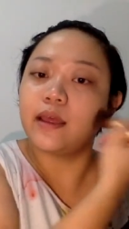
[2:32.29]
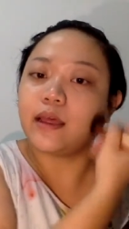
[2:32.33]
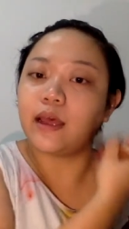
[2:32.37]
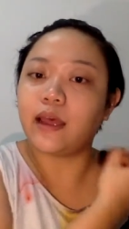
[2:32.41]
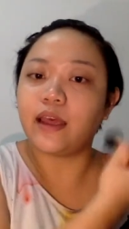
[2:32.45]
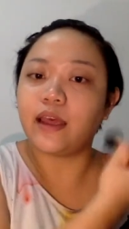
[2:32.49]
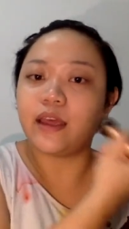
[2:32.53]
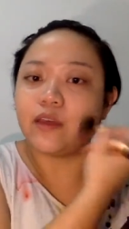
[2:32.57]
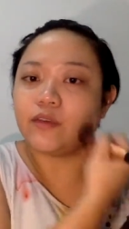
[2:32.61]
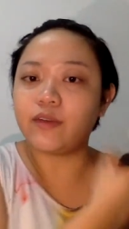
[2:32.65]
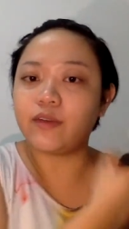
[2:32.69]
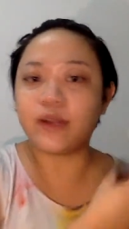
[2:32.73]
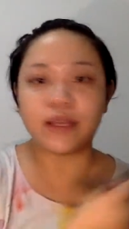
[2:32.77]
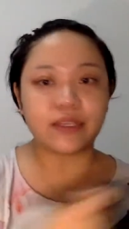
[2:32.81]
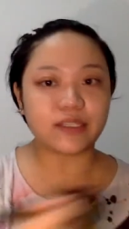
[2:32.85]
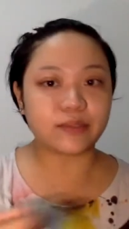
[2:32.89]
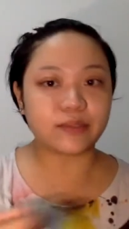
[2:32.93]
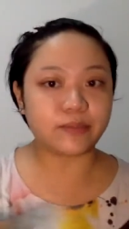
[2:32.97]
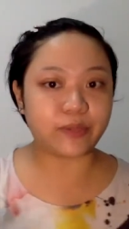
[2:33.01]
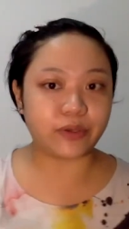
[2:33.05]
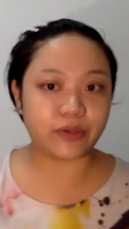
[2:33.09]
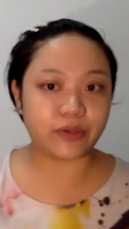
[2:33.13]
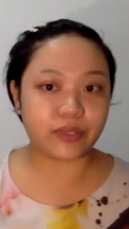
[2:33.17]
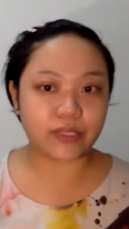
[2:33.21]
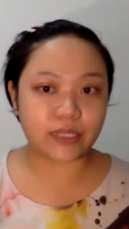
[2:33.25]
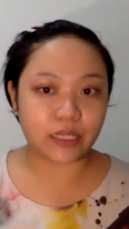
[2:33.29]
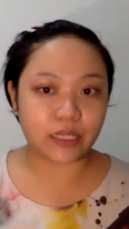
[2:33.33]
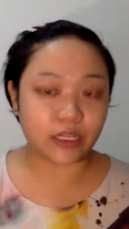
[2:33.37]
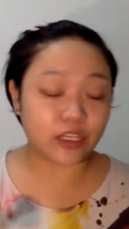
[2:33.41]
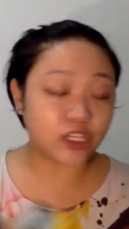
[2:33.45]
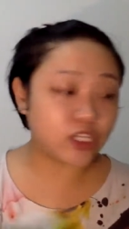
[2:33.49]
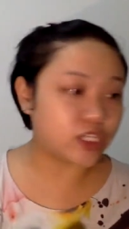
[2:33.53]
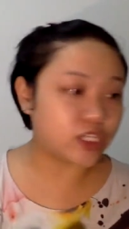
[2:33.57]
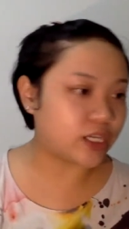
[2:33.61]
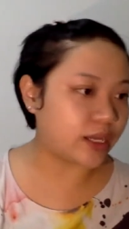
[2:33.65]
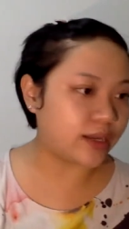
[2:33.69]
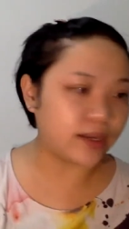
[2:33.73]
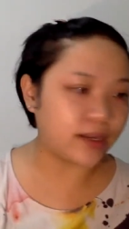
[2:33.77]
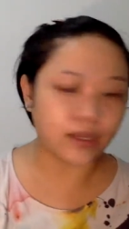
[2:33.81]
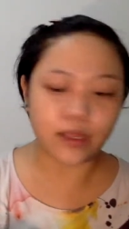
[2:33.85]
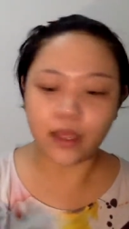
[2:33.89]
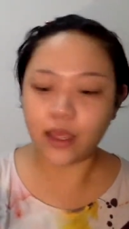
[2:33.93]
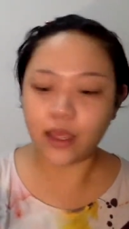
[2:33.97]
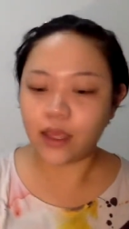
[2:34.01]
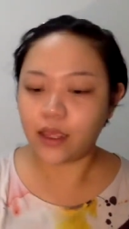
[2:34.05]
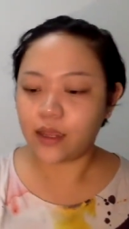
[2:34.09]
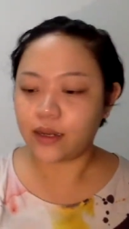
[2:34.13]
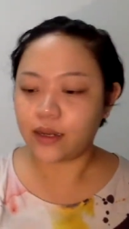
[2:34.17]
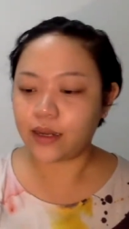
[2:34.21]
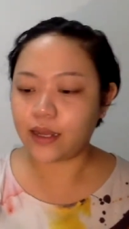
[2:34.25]
I haven't experienced any shedding.
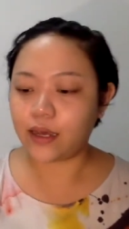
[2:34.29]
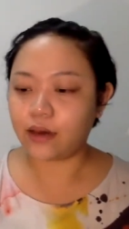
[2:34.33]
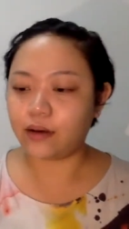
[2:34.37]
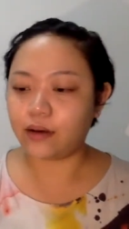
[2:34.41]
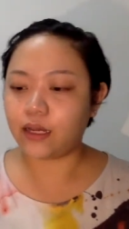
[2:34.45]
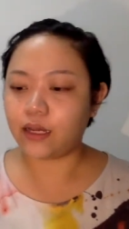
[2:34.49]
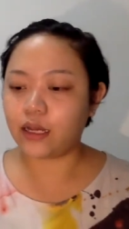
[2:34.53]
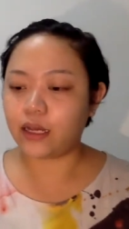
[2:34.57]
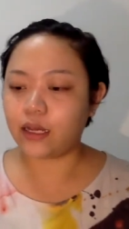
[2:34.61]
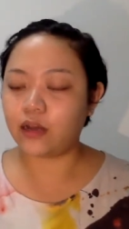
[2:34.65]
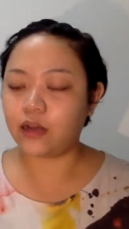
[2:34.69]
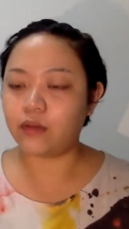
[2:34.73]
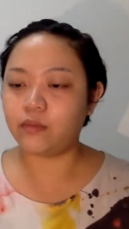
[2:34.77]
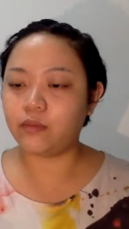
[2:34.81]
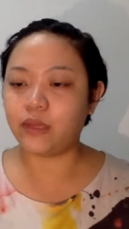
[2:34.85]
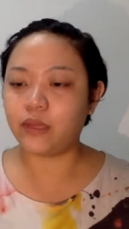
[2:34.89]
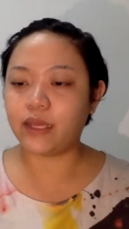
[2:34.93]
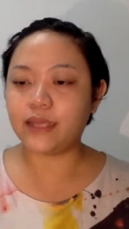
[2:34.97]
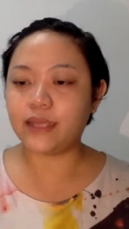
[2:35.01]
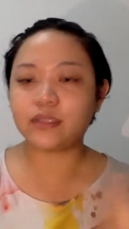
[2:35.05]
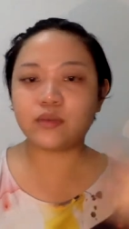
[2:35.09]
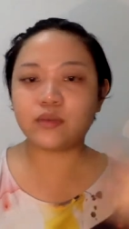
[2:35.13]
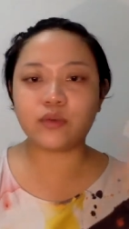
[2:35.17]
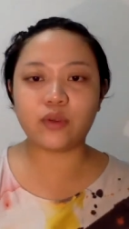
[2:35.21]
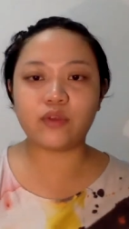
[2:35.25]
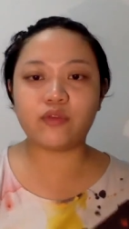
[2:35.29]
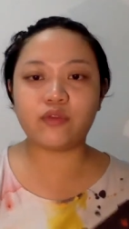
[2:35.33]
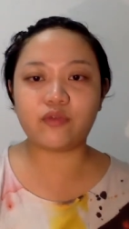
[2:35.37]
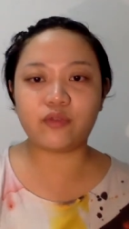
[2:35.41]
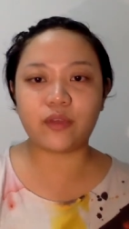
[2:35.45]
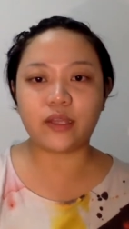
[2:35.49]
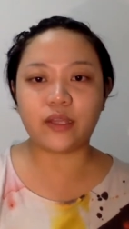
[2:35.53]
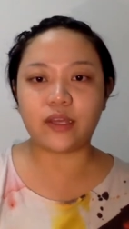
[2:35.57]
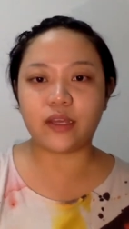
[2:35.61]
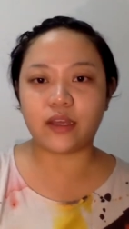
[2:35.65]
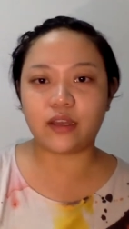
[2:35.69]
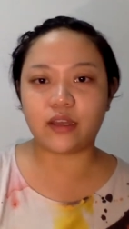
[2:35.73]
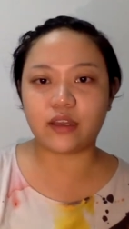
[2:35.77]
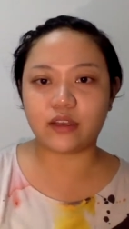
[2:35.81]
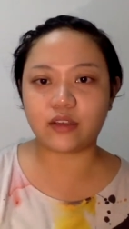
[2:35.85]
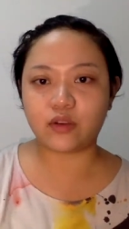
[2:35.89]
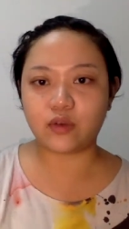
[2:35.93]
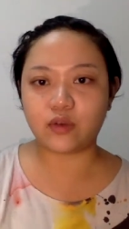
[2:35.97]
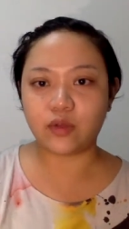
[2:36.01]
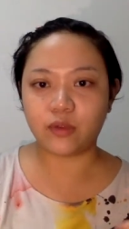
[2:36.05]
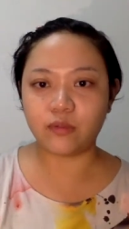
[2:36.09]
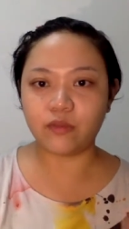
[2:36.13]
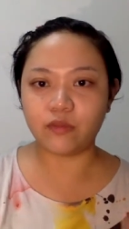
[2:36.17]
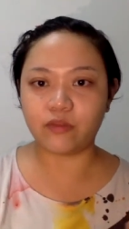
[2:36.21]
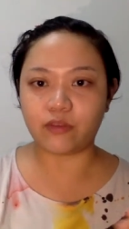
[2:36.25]
Now, as with the
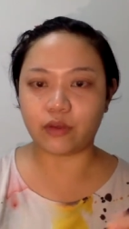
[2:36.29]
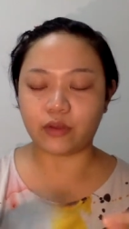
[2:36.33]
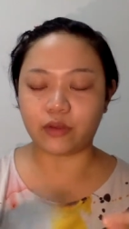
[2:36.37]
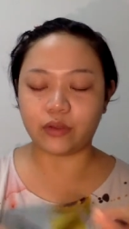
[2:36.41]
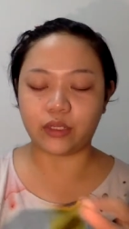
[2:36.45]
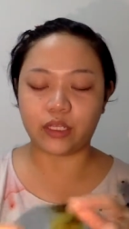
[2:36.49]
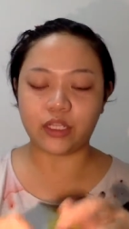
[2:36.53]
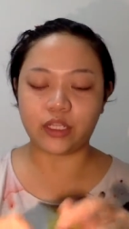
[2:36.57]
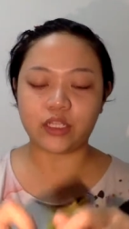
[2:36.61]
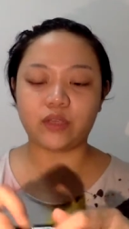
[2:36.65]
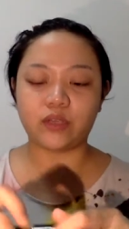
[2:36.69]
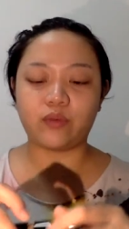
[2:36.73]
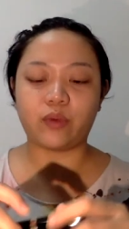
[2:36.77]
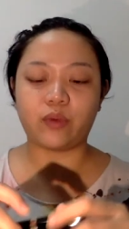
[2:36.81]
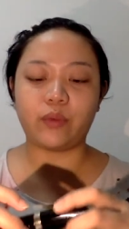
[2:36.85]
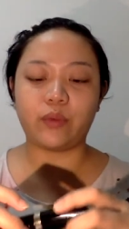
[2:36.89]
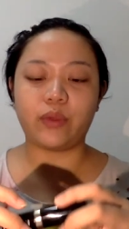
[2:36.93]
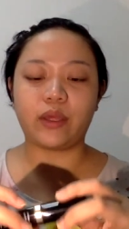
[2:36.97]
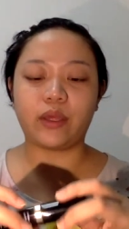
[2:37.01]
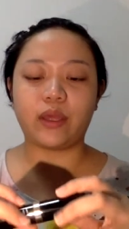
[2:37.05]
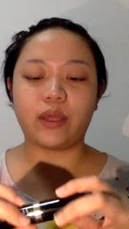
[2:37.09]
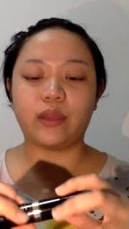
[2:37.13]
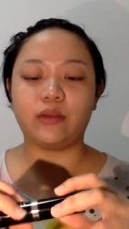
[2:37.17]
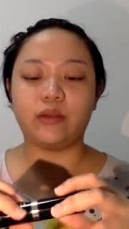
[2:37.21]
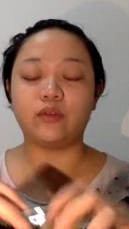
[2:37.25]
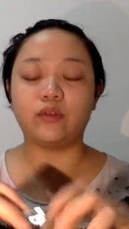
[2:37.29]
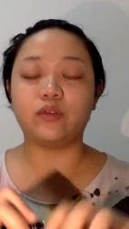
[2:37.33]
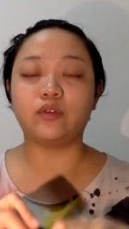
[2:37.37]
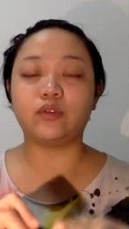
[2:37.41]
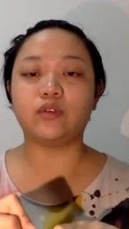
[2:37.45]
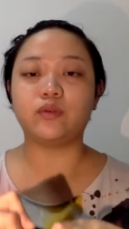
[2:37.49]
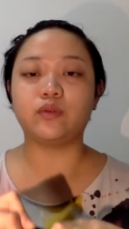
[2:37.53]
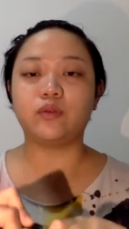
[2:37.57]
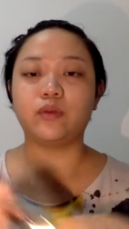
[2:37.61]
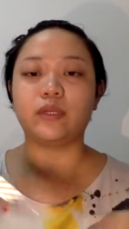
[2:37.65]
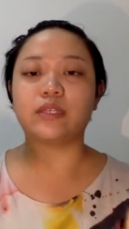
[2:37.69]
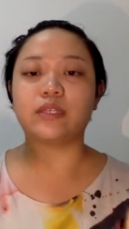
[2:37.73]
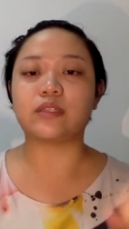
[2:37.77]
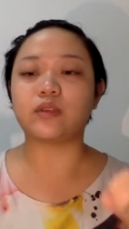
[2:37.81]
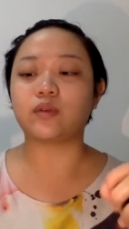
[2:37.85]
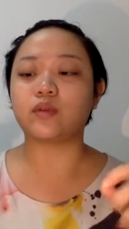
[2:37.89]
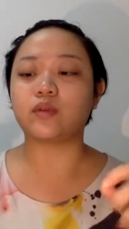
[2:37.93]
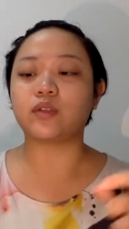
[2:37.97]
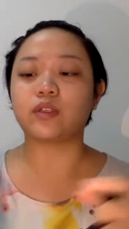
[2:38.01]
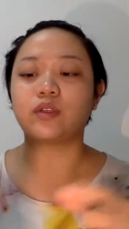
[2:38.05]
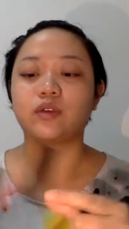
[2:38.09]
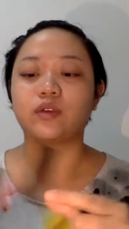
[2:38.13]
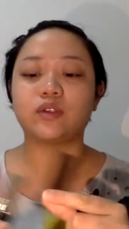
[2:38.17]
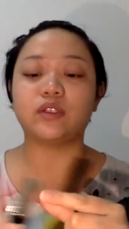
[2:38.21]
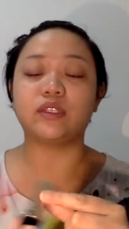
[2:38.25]
cream foundation, what we can do is
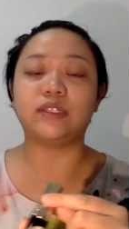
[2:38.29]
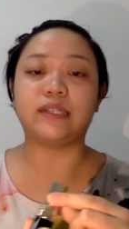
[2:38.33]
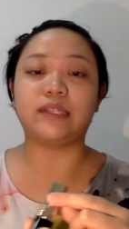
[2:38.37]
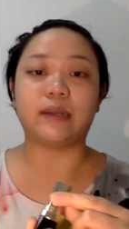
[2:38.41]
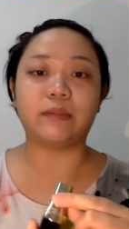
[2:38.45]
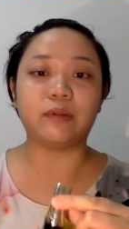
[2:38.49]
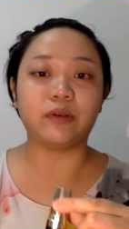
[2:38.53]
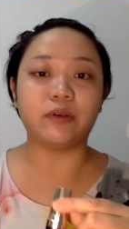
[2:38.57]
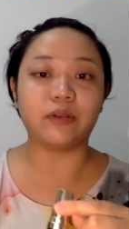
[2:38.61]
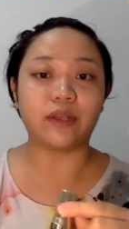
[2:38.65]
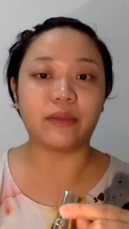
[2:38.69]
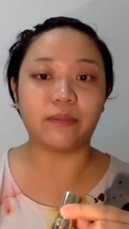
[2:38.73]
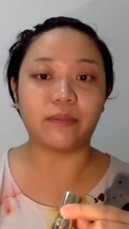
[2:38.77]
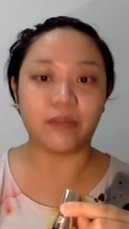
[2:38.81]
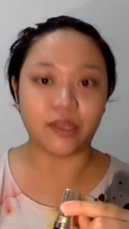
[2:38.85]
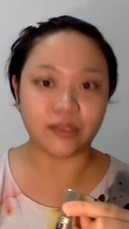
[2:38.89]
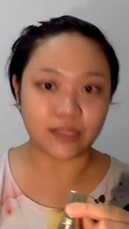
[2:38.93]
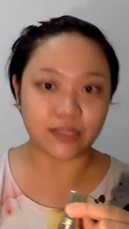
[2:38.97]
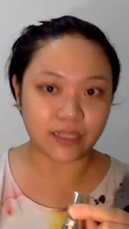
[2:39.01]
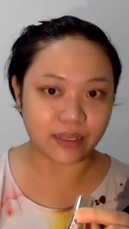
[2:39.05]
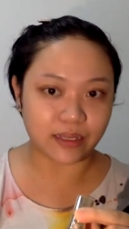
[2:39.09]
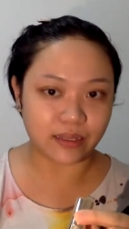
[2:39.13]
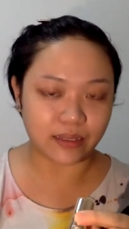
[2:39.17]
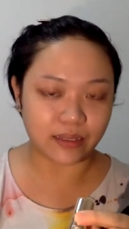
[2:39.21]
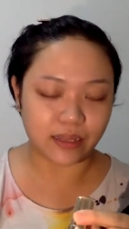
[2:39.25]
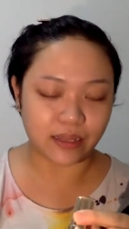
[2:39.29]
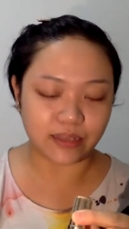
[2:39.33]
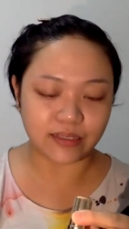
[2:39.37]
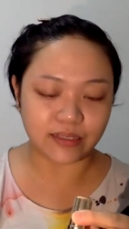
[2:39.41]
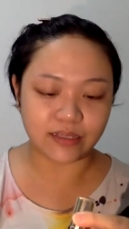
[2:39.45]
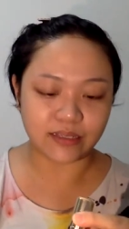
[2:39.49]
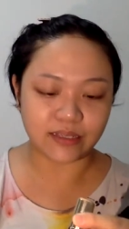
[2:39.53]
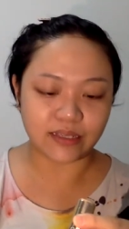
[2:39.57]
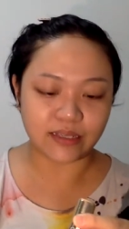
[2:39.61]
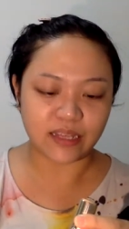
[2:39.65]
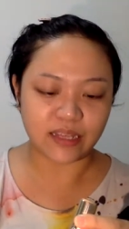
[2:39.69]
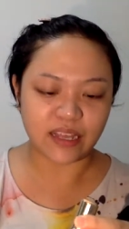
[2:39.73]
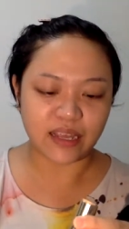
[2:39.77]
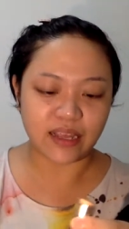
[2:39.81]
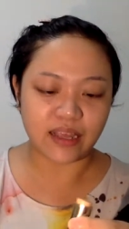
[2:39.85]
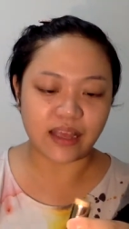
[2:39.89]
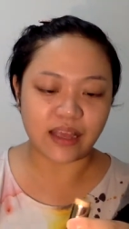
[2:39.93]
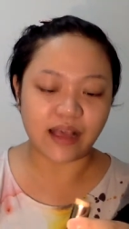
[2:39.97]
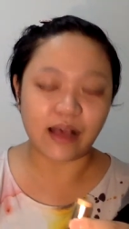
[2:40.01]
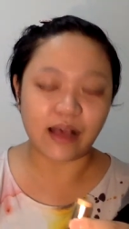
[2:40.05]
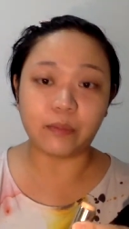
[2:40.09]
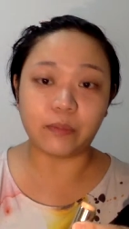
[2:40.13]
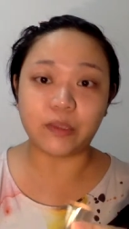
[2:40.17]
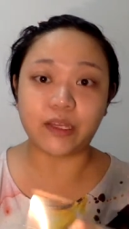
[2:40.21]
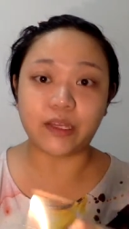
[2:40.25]
also to double them out as
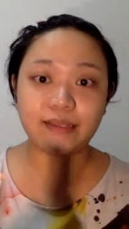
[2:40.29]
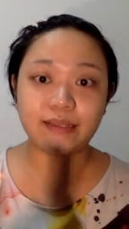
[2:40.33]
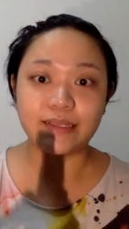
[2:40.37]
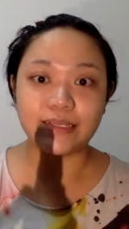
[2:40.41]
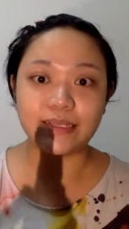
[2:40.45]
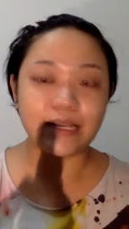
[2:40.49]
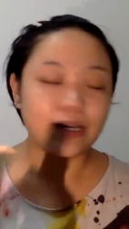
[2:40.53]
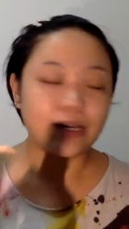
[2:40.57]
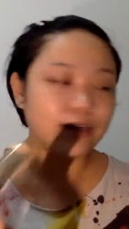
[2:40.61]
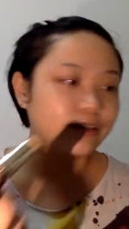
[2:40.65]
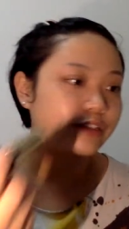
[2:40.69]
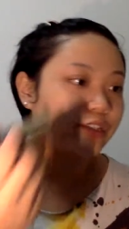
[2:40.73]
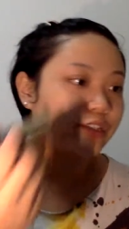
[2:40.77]
concealer.